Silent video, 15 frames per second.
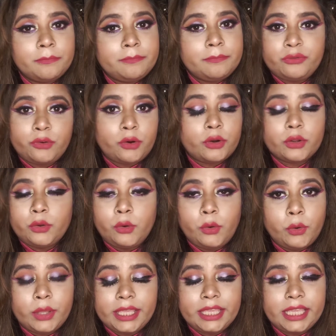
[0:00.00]
before
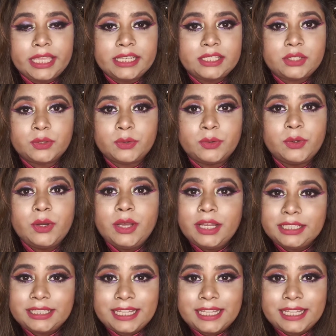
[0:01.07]
going into